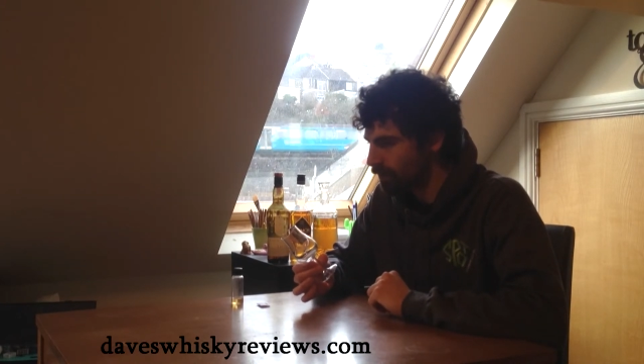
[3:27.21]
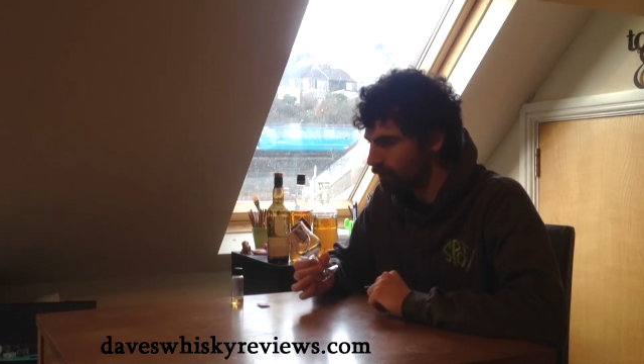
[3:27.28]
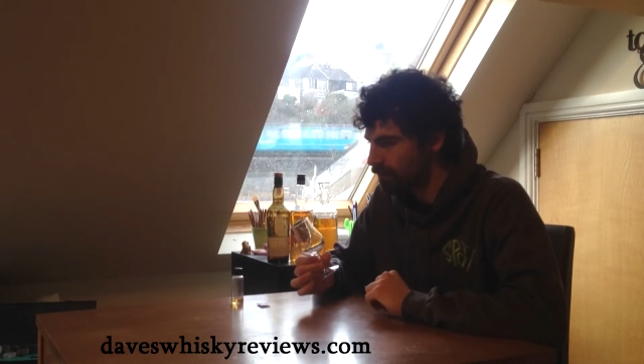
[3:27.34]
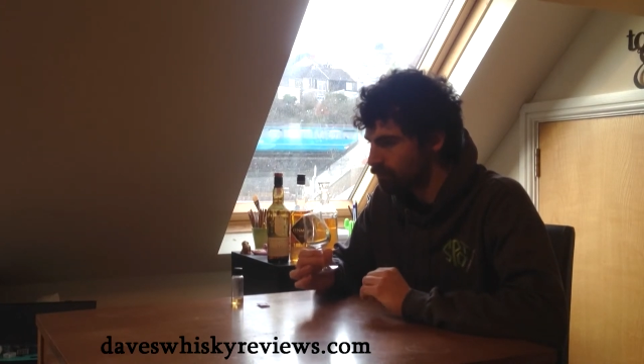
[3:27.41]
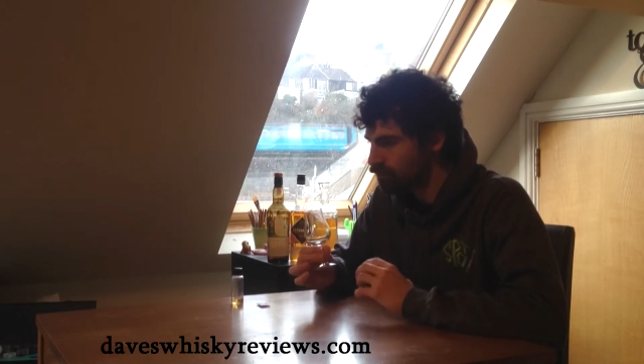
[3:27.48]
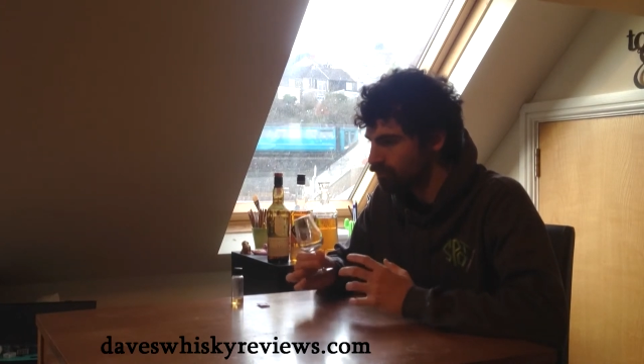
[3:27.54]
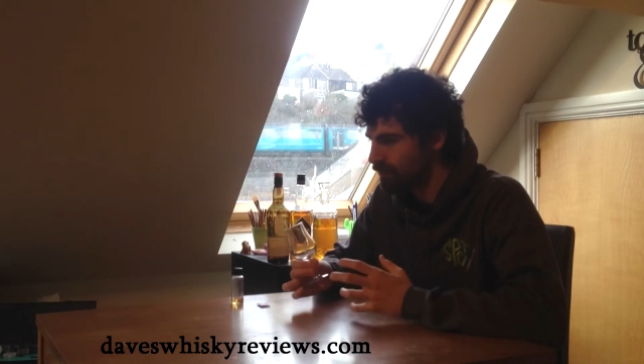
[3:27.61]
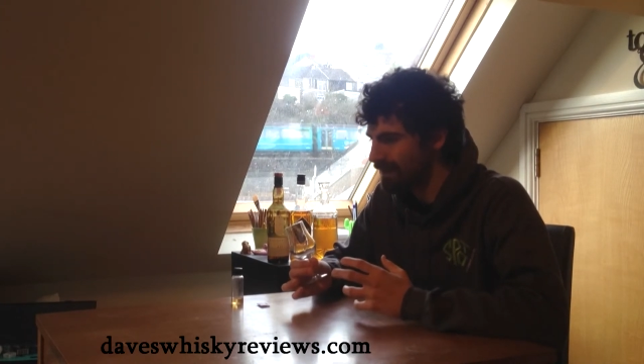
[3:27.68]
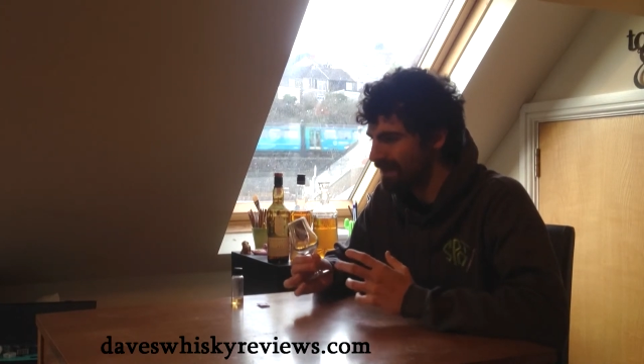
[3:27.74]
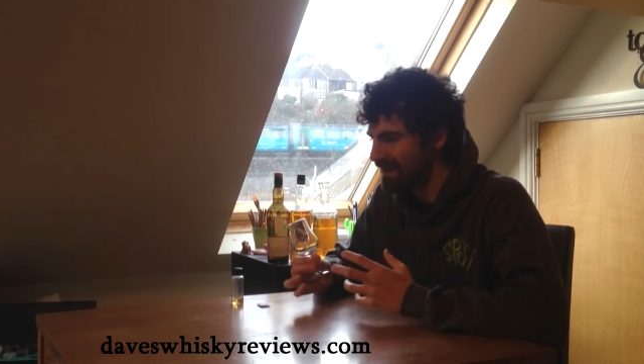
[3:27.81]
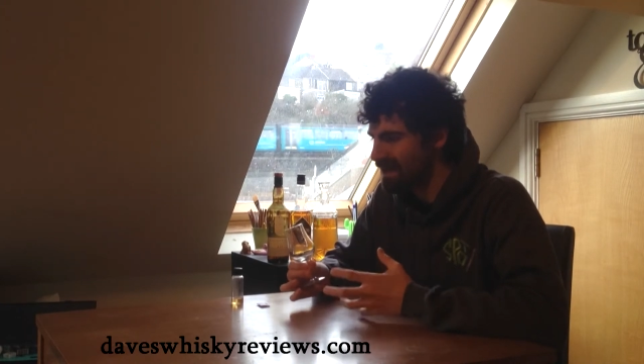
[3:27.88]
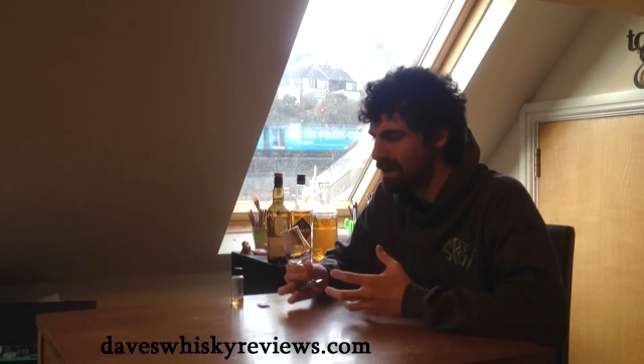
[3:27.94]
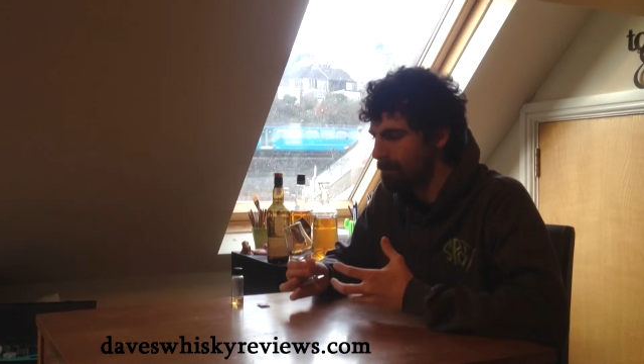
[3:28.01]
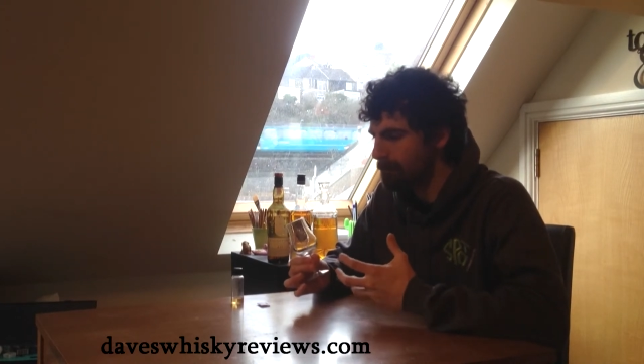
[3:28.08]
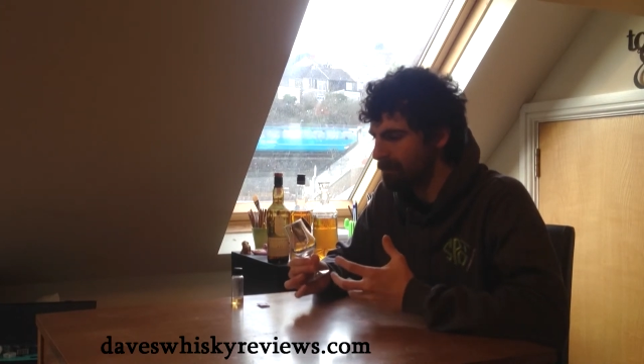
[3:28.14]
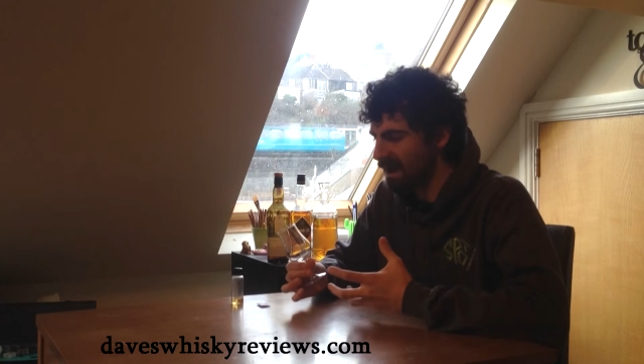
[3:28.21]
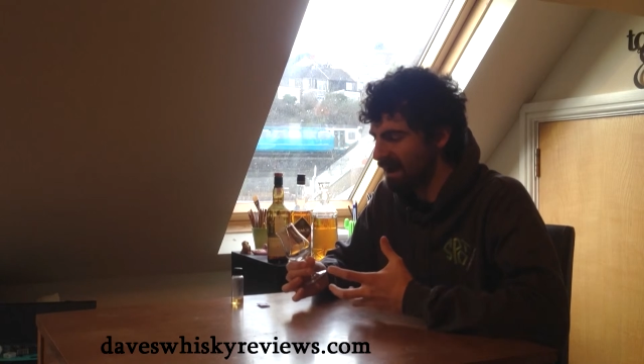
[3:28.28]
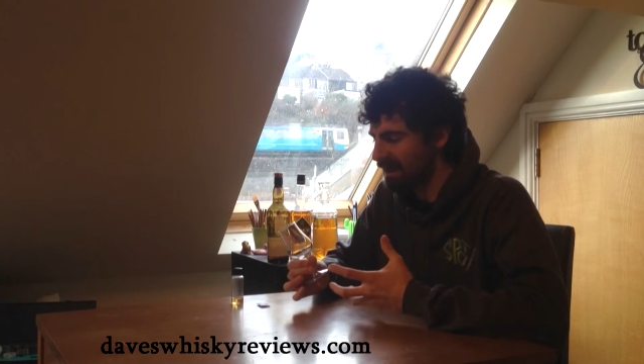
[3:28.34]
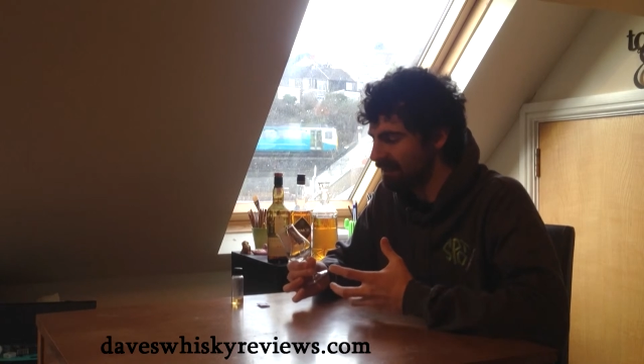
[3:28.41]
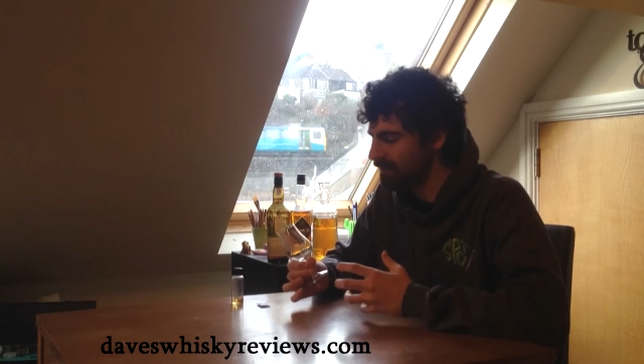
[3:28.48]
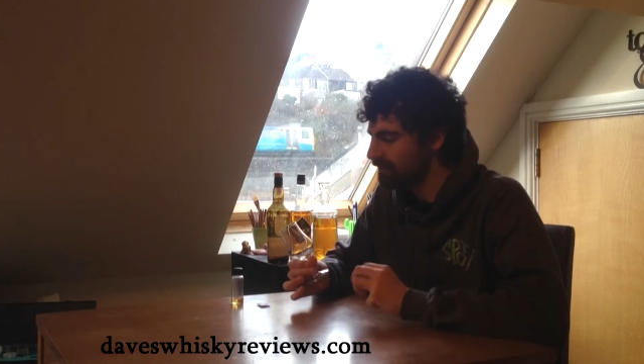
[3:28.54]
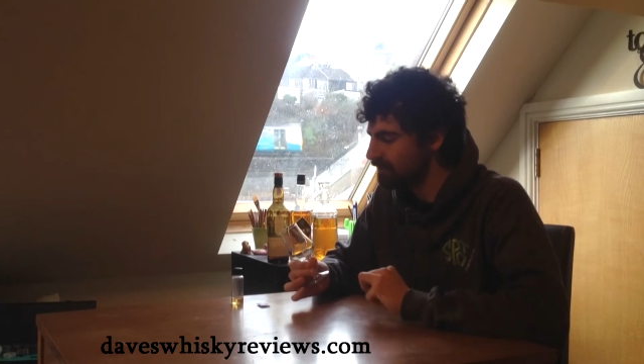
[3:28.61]
really in
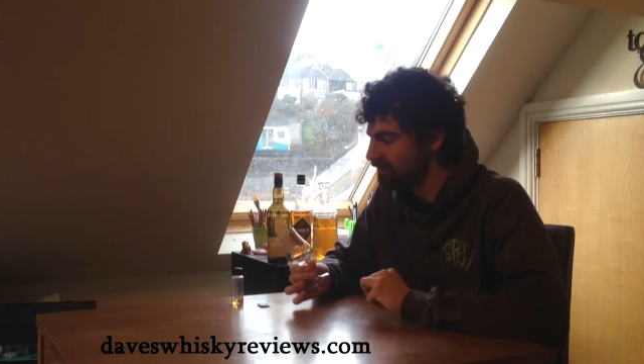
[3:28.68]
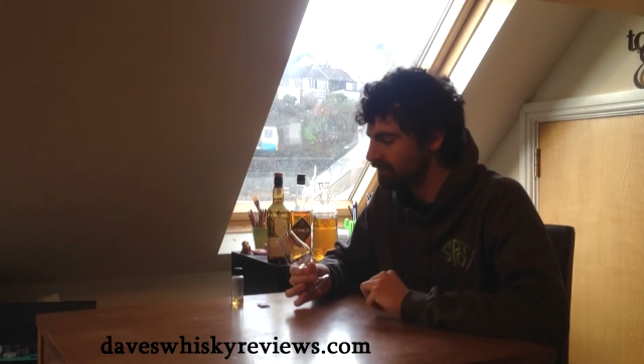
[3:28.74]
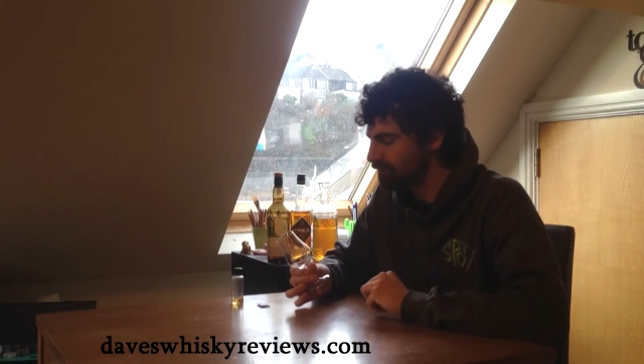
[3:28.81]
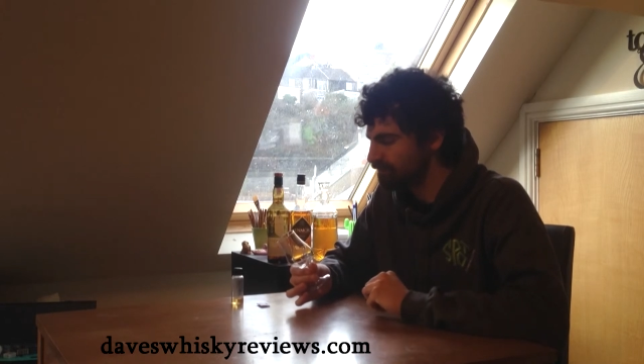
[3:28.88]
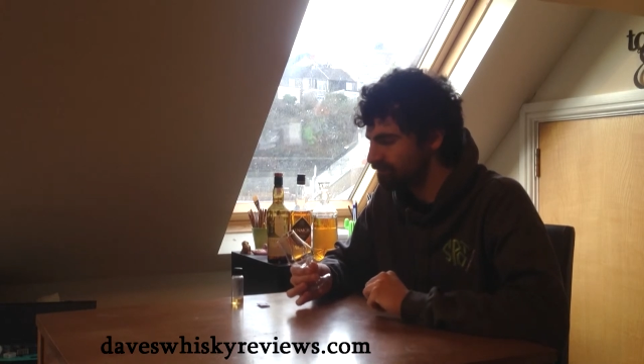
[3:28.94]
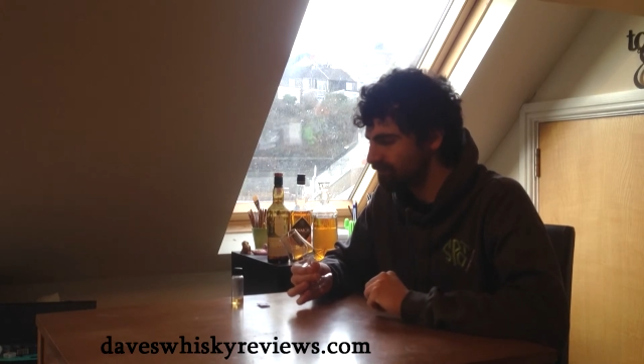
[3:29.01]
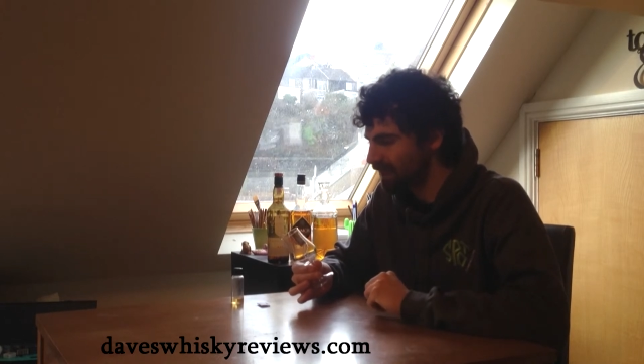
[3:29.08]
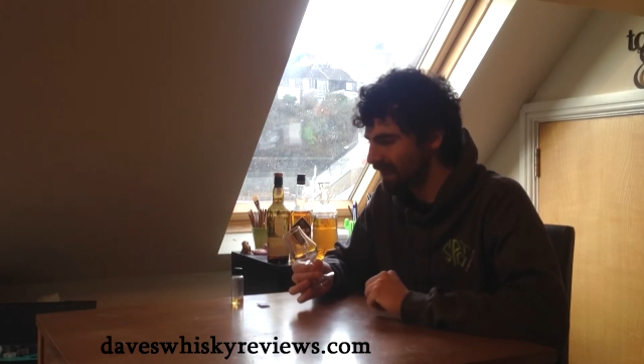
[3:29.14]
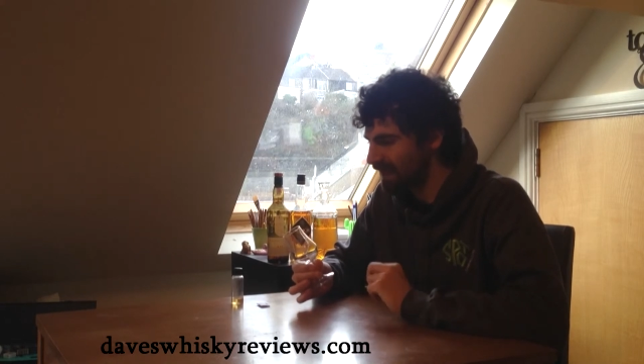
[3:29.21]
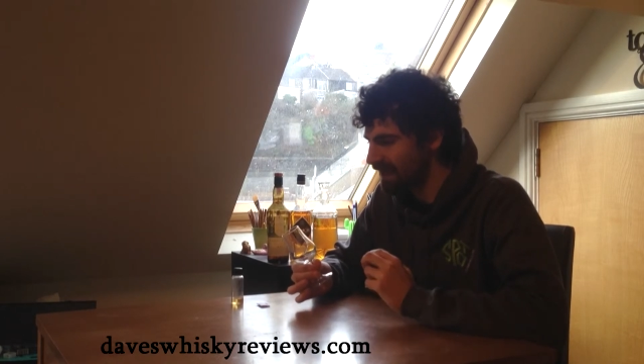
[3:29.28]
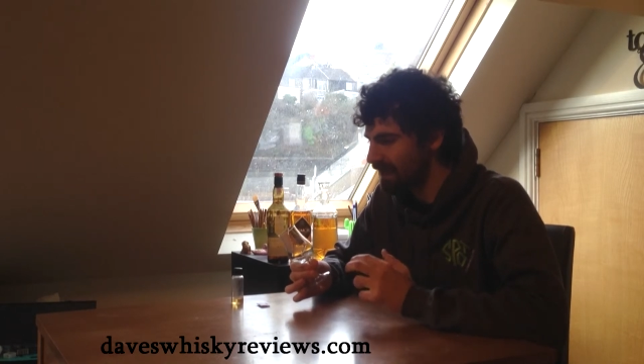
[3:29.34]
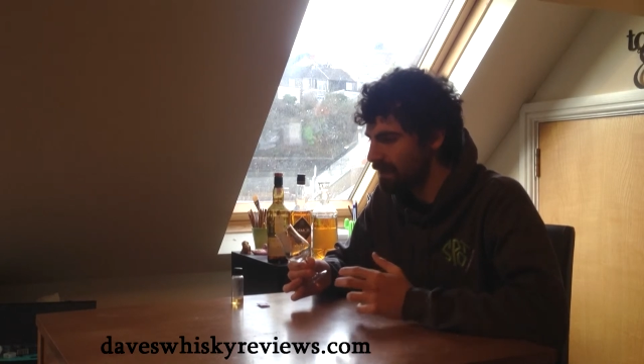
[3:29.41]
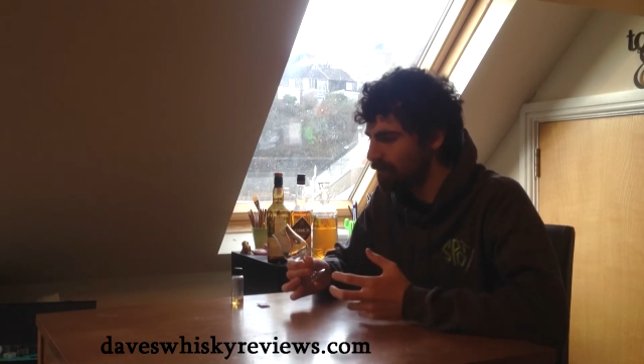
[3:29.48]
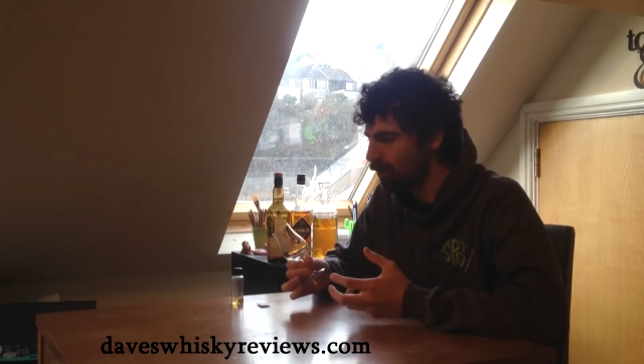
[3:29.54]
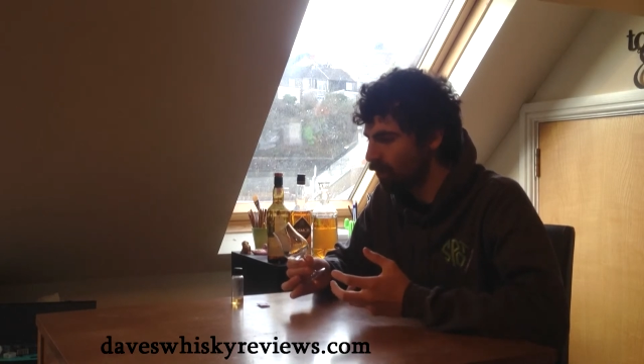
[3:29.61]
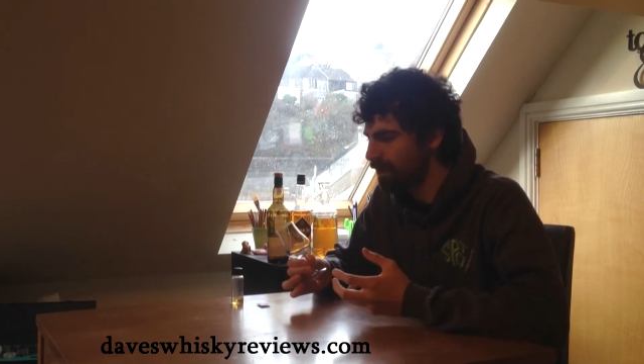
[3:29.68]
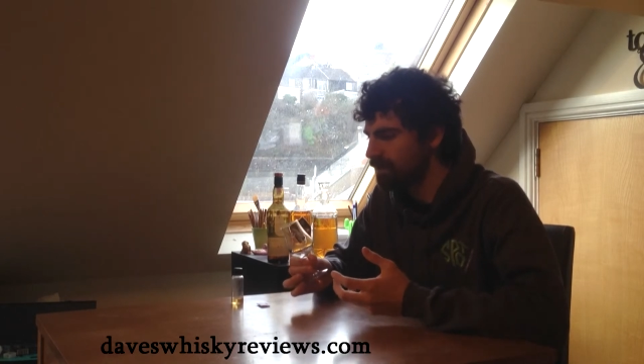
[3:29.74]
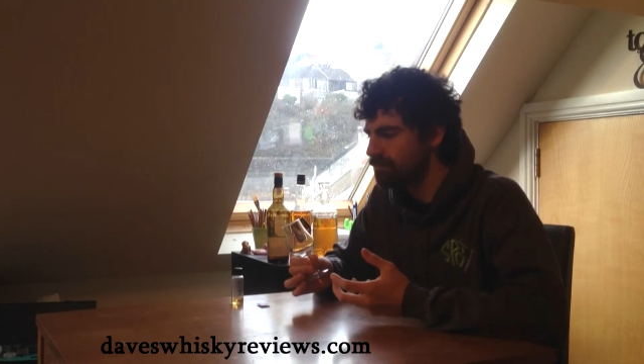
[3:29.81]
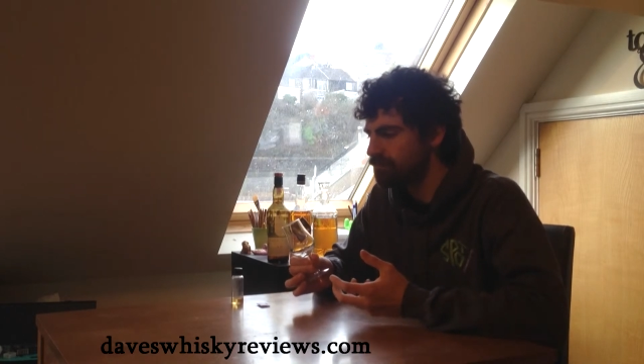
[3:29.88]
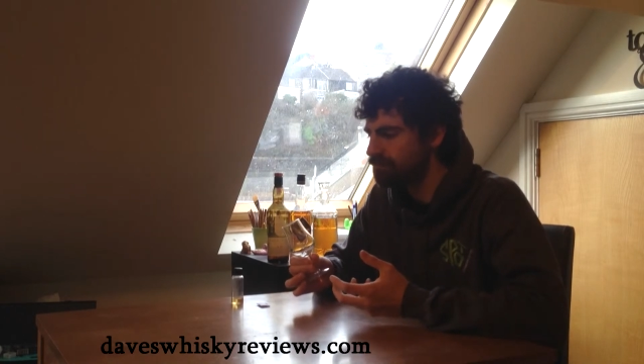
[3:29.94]
balance at any point.